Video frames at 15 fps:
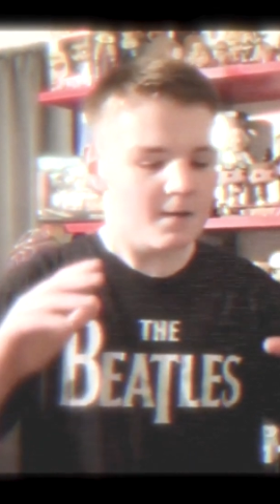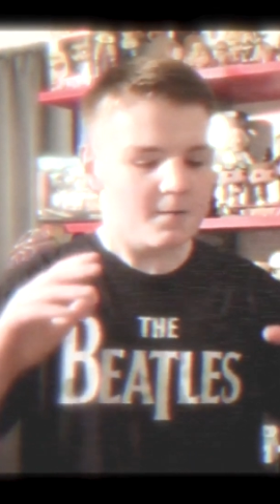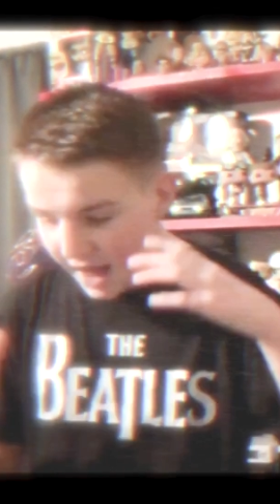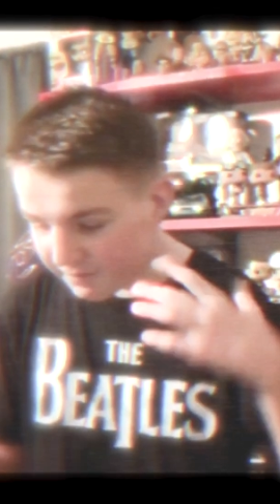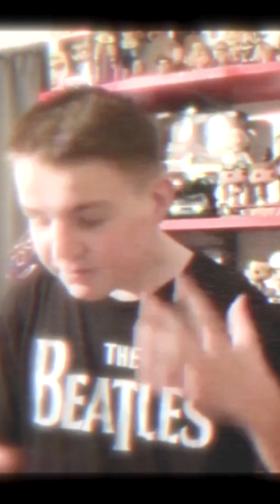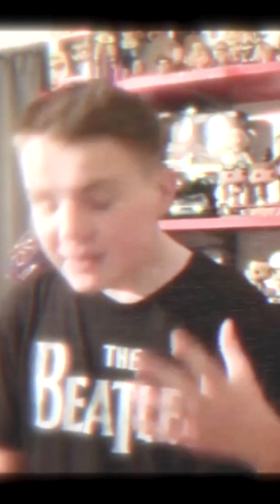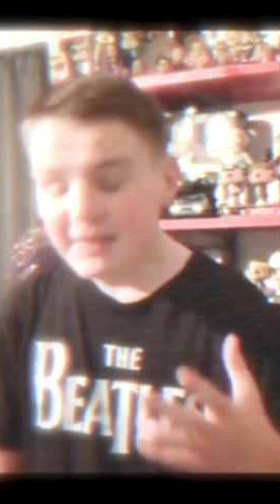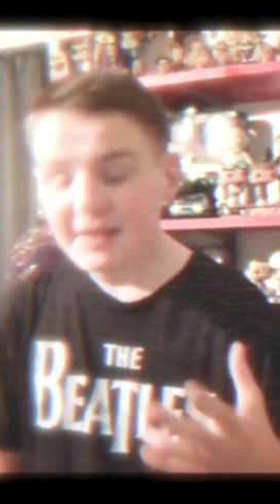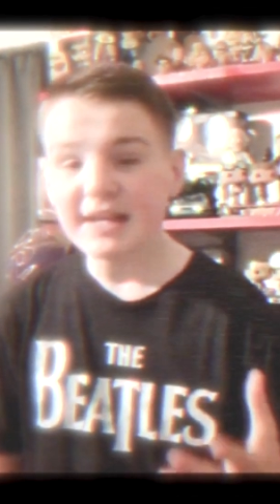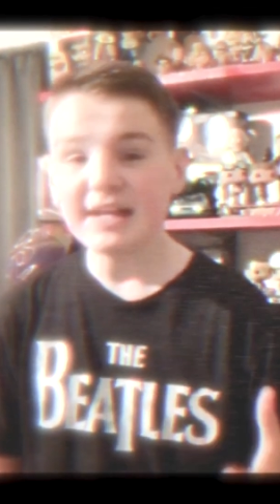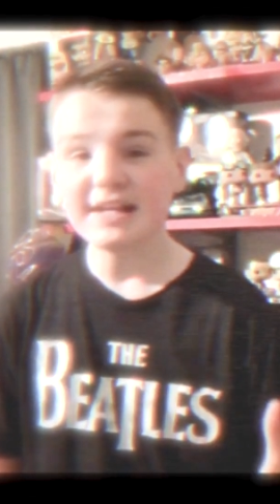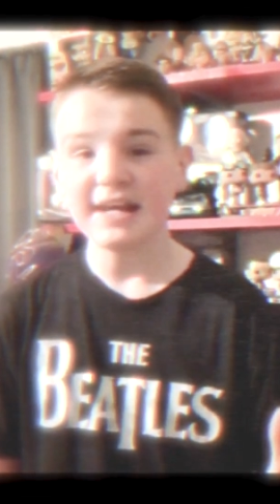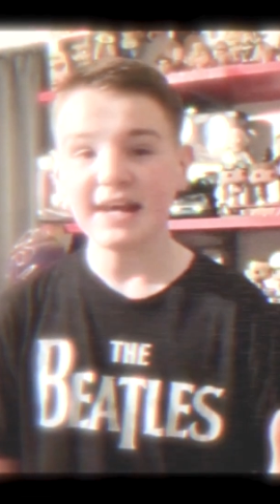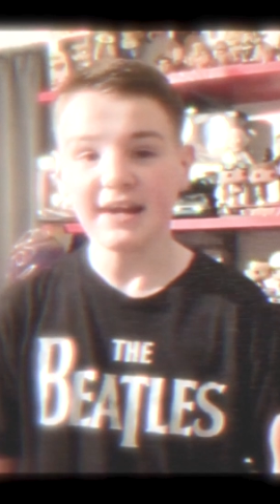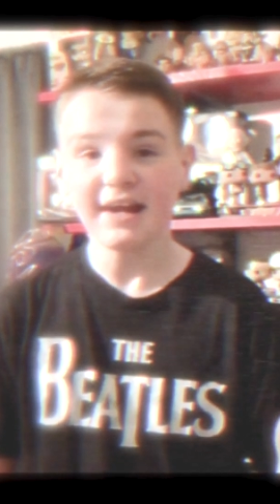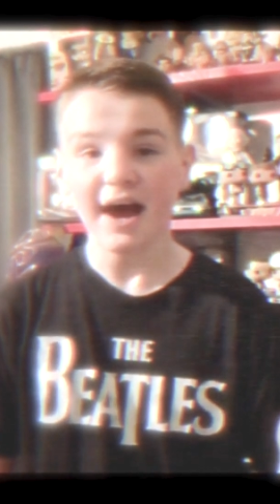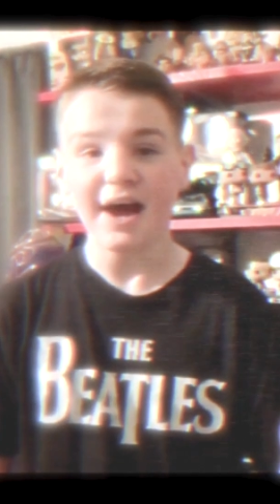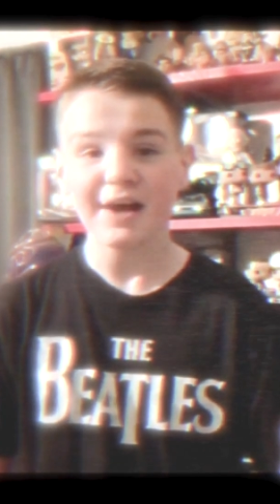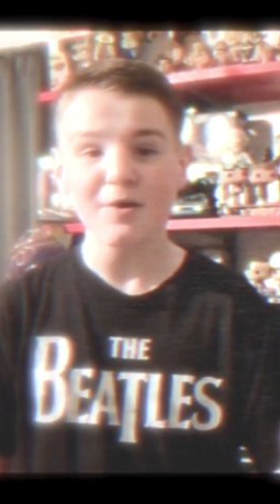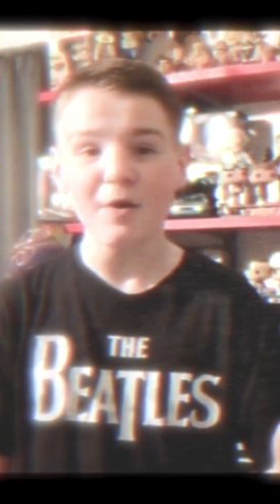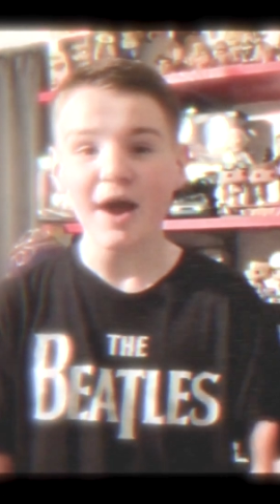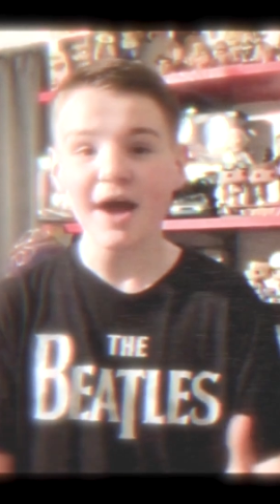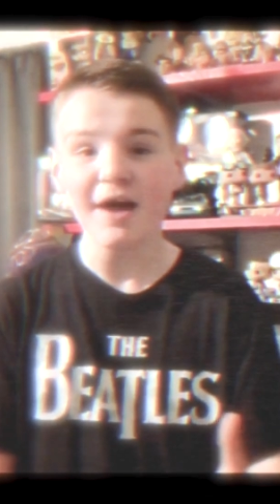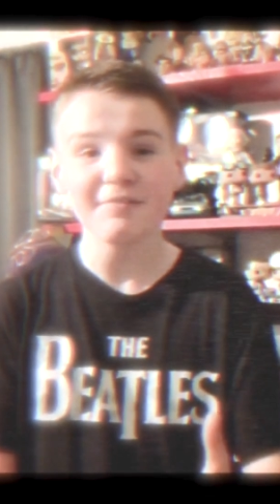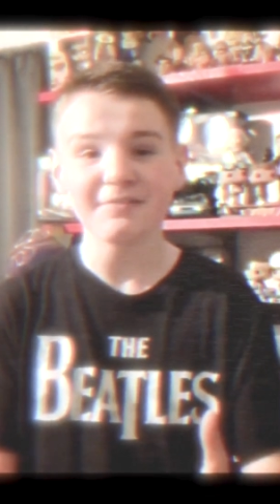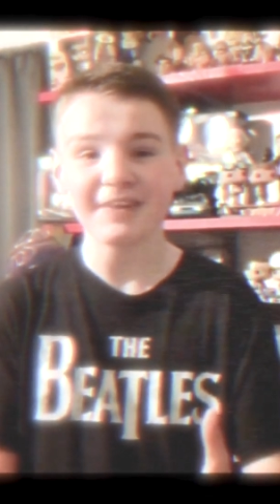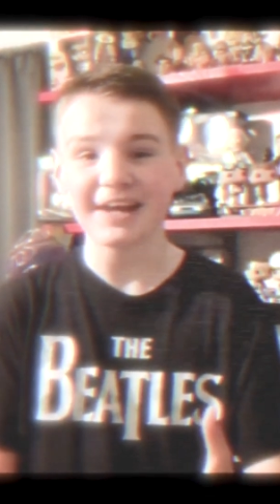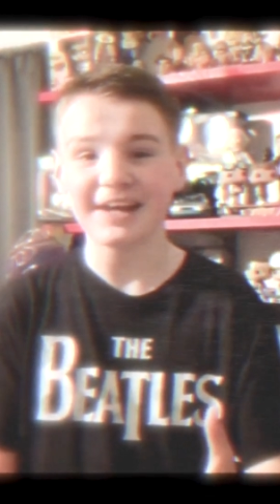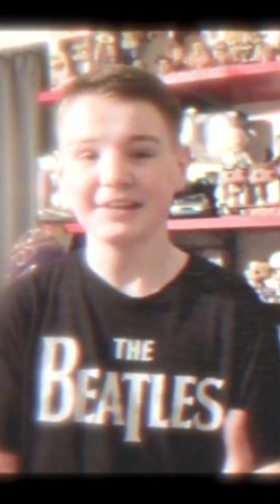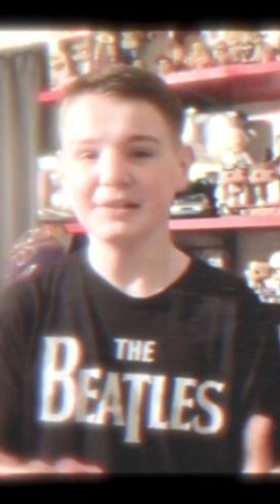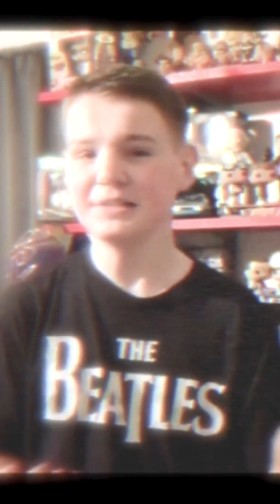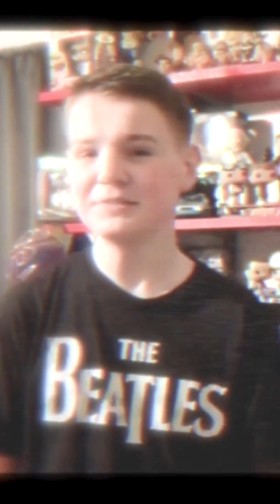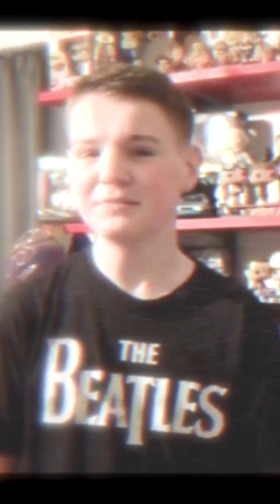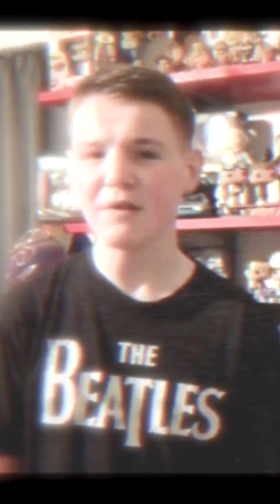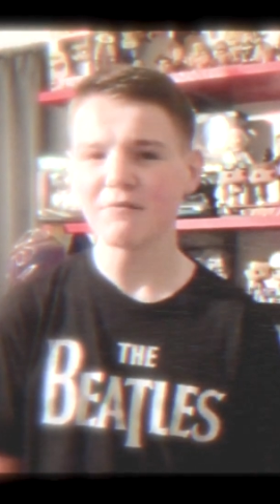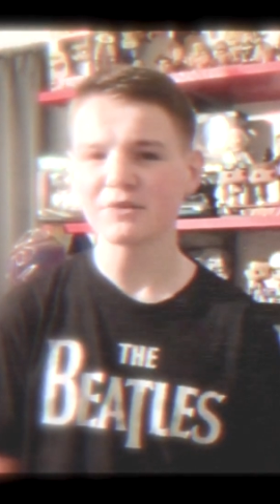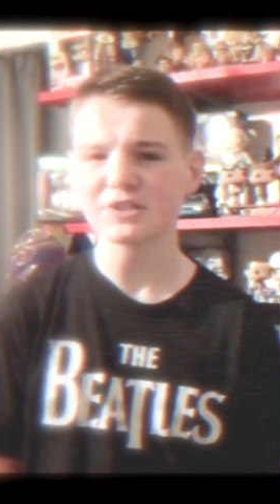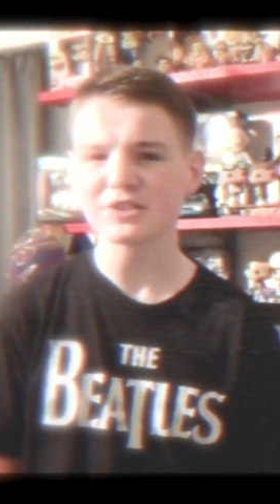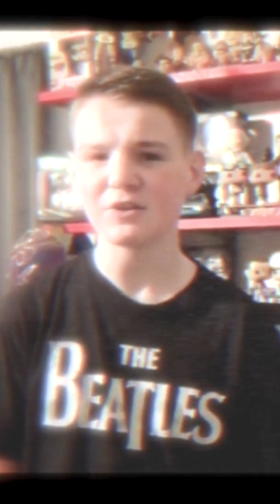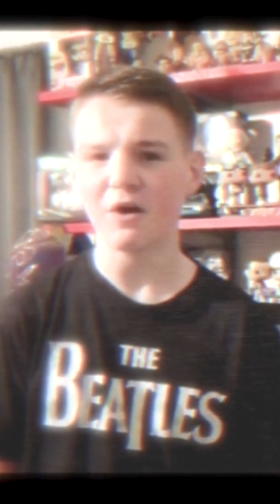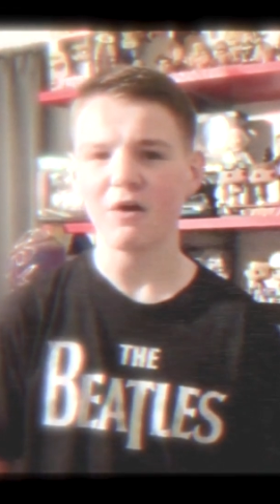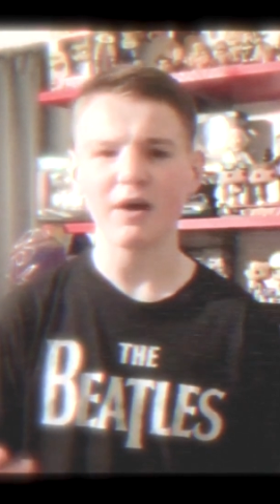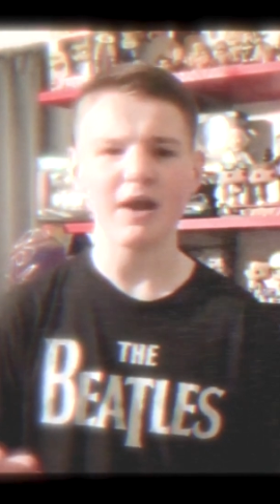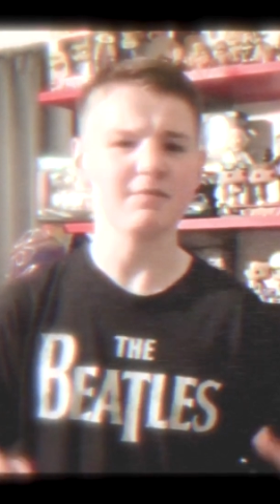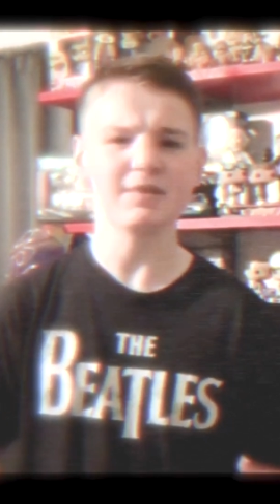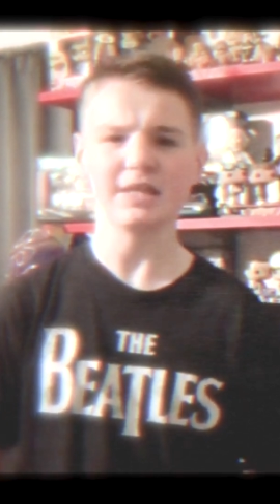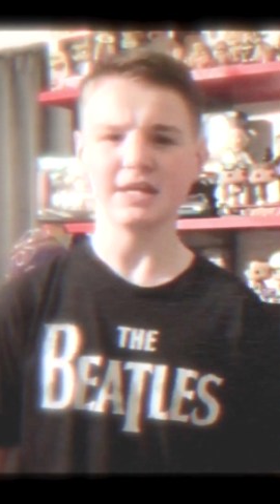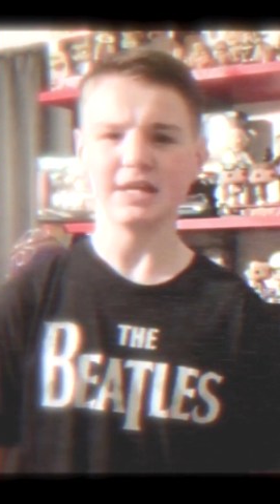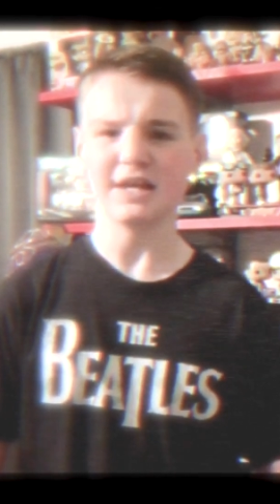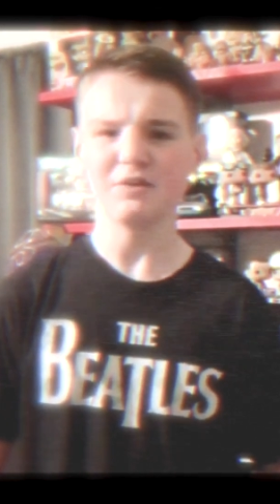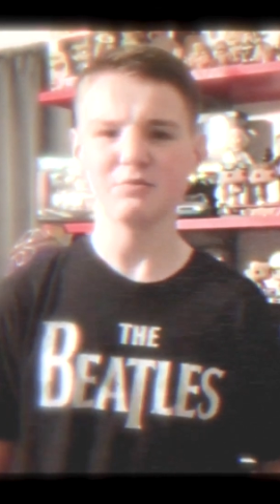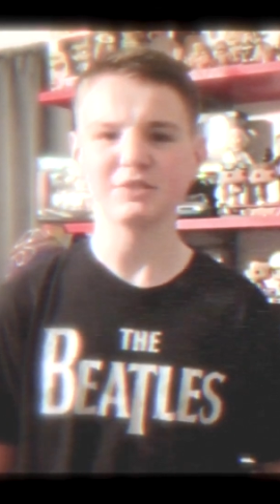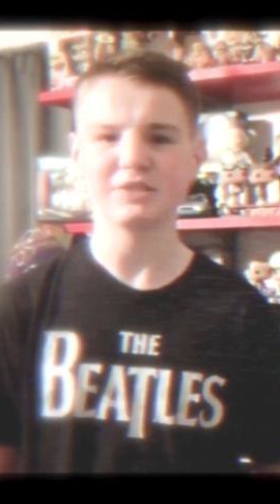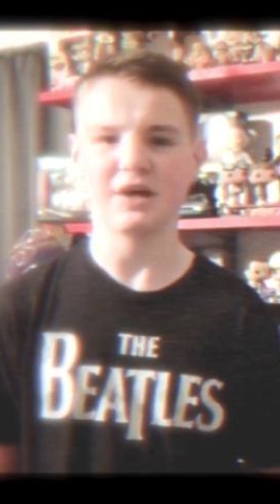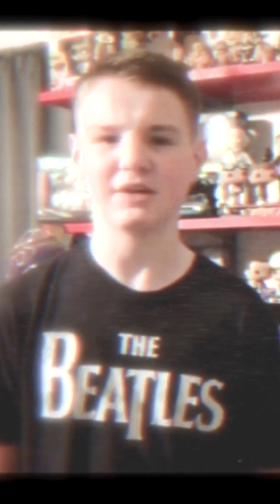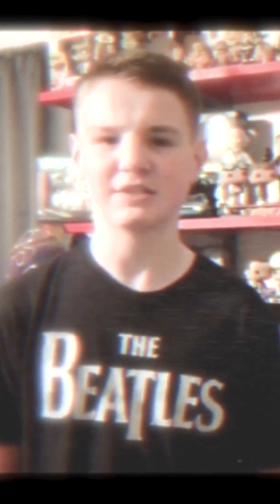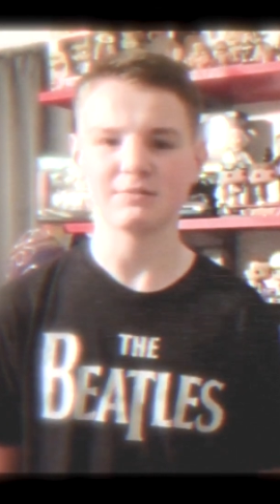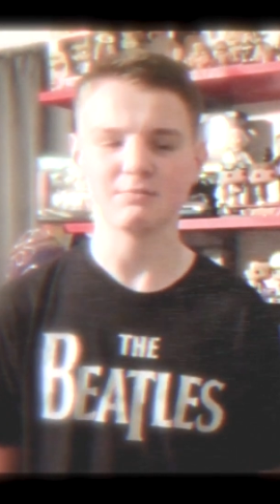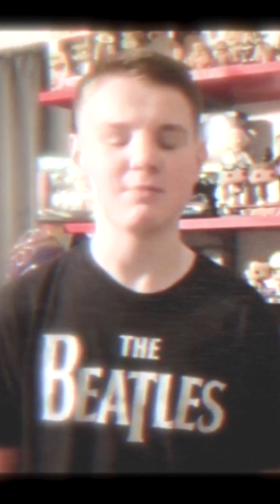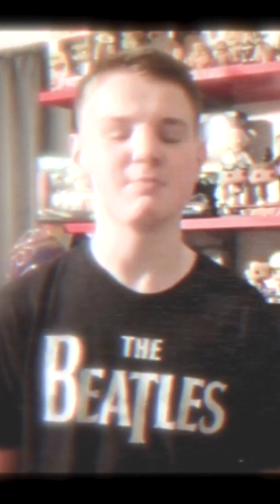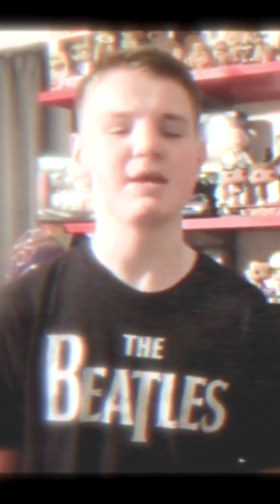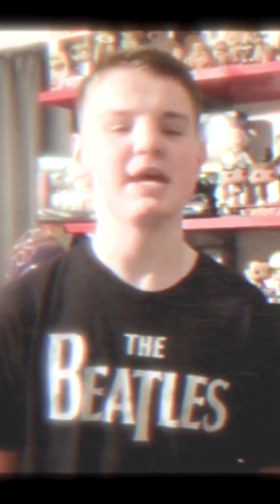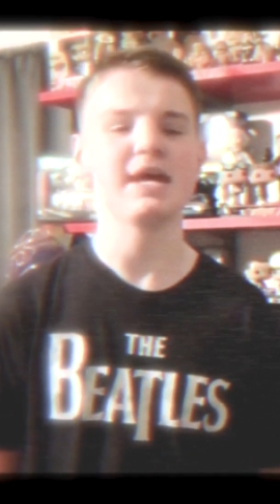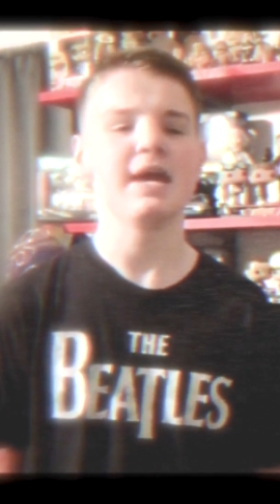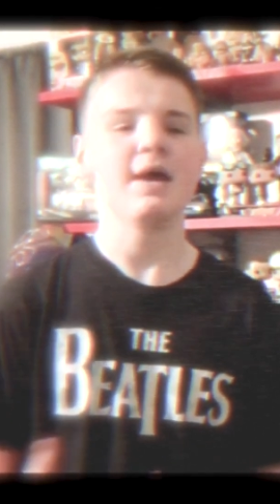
everything you did, I don't have like a least favorite song. Everything you did was awesome to me.